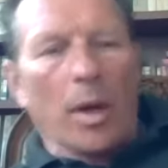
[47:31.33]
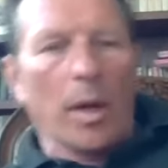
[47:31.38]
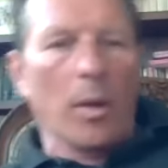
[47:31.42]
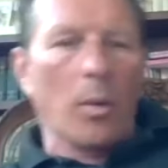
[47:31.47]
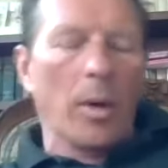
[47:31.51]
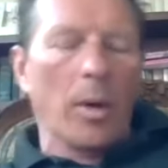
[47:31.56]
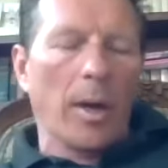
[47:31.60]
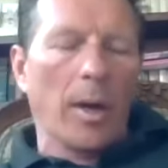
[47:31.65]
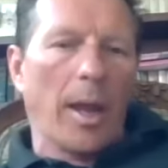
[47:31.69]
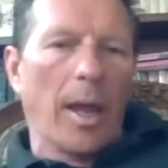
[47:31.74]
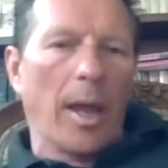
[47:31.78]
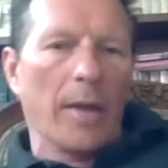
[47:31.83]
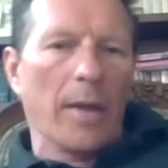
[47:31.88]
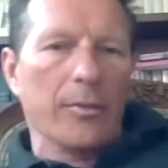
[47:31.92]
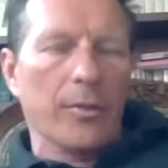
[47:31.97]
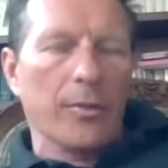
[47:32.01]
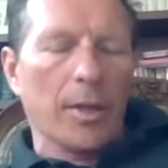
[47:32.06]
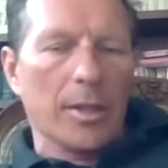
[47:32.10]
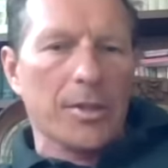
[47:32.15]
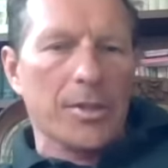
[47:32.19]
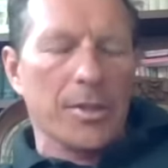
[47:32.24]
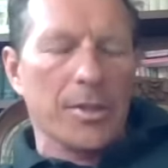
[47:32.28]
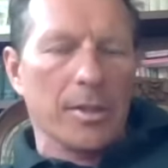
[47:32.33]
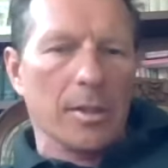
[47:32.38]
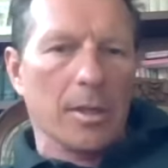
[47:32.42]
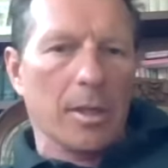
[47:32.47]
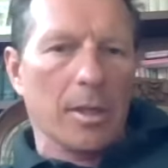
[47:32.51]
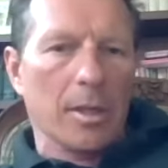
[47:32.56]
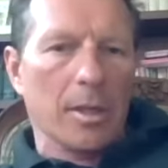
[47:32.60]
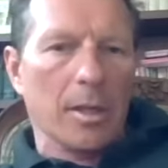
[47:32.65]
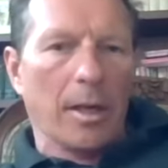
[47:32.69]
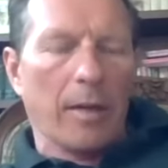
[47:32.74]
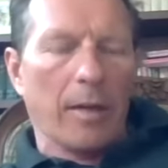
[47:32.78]
where athletes
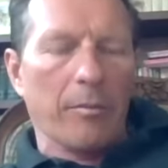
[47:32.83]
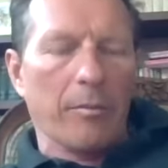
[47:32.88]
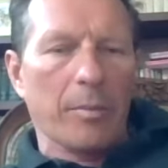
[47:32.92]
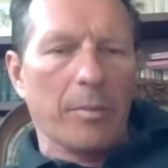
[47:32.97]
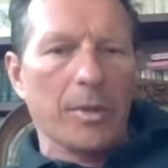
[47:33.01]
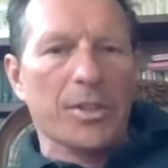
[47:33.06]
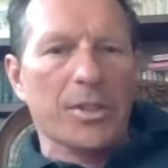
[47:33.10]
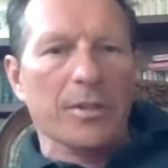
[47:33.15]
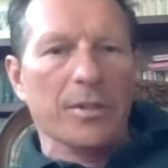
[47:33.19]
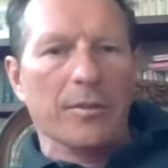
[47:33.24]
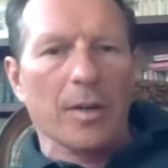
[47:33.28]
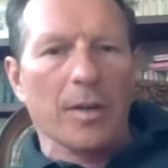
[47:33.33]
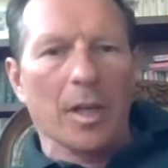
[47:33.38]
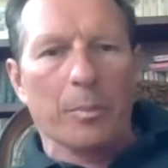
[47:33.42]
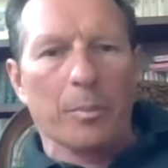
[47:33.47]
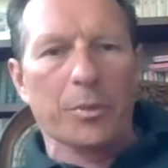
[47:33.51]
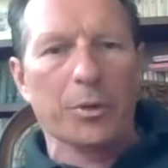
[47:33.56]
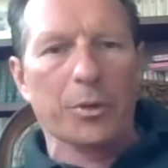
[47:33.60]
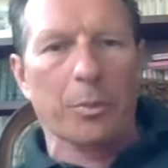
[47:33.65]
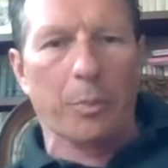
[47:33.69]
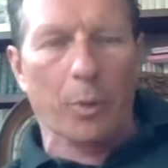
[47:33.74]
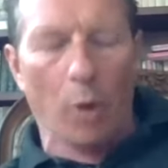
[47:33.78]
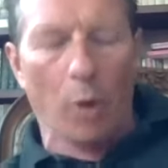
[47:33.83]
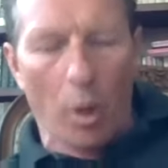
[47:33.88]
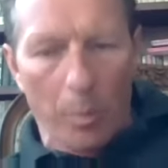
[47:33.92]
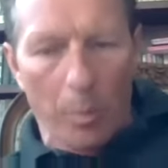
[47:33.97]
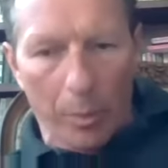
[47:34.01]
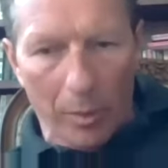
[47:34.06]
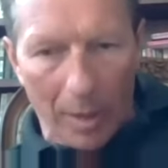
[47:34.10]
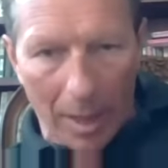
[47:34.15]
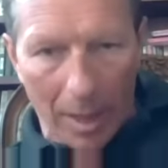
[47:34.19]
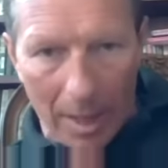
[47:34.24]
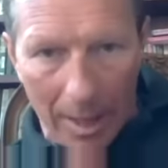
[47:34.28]
uh, have been developed
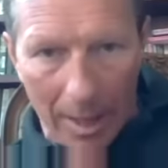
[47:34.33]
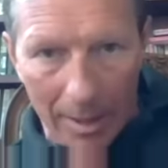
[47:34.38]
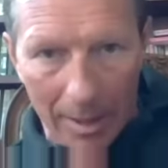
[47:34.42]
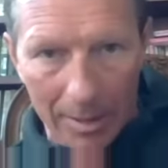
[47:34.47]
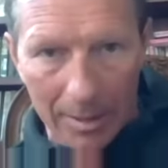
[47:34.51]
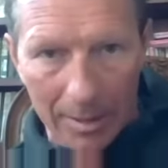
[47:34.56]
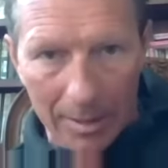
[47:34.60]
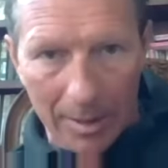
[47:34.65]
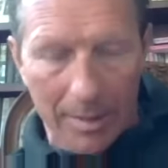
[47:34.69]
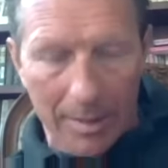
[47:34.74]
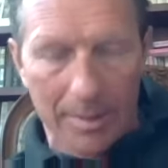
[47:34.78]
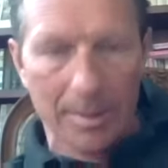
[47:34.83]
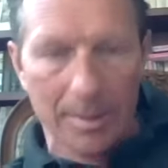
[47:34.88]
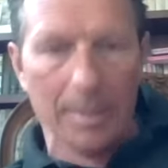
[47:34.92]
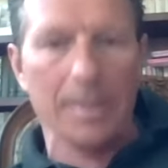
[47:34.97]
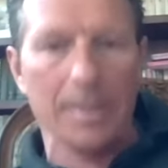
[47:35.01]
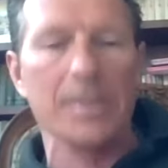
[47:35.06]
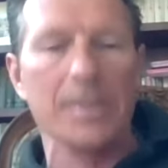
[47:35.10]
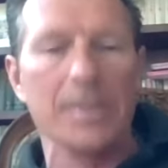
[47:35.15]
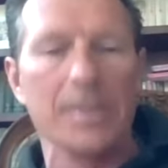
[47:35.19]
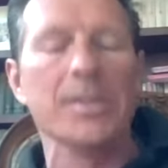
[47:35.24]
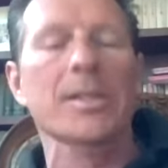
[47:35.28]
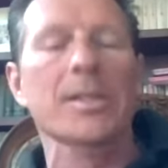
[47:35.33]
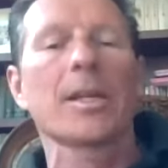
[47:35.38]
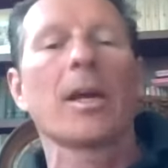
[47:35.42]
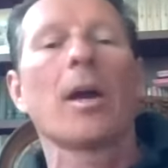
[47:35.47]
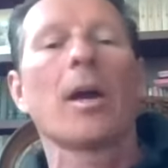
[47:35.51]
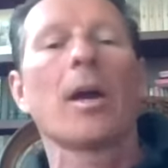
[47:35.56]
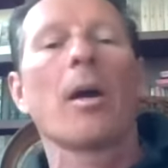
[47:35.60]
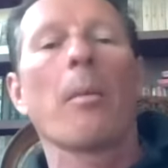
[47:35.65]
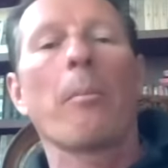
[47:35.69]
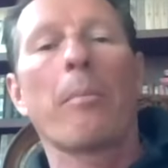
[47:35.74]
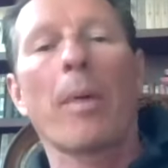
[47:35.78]
properly like this
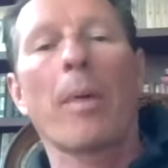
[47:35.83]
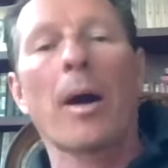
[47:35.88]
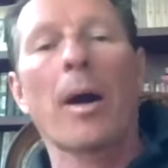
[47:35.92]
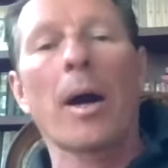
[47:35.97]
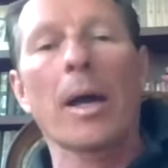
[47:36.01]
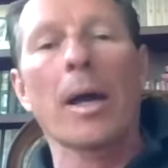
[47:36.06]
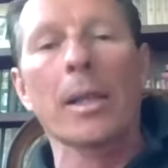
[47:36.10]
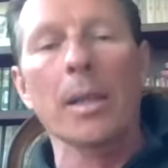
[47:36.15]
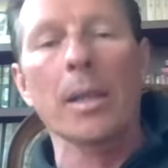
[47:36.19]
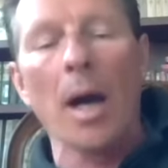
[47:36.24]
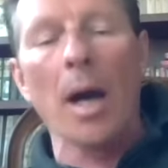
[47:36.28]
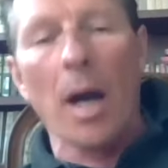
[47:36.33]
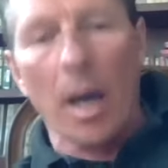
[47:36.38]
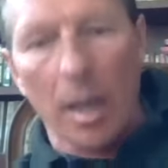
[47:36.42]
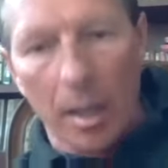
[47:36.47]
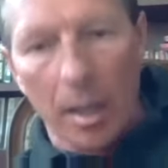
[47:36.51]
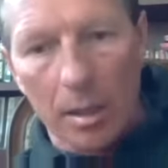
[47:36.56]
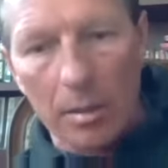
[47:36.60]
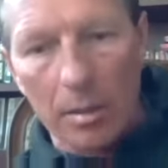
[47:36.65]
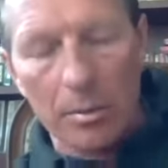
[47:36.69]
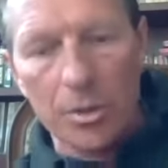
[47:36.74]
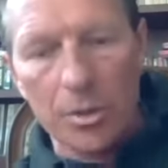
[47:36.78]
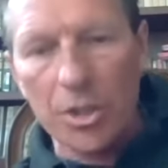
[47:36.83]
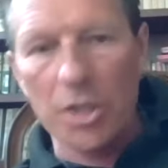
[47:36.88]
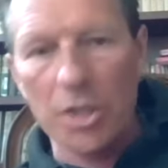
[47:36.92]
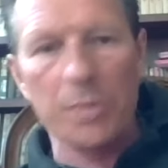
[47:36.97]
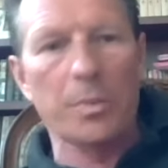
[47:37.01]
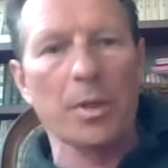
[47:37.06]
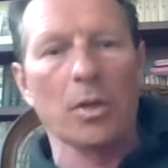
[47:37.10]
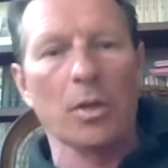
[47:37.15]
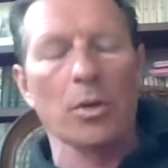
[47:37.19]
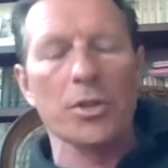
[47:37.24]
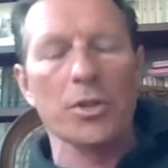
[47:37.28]
by luck, just
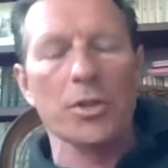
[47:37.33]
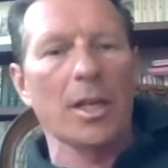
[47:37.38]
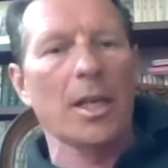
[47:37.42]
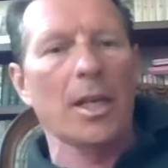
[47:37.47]
because yeah.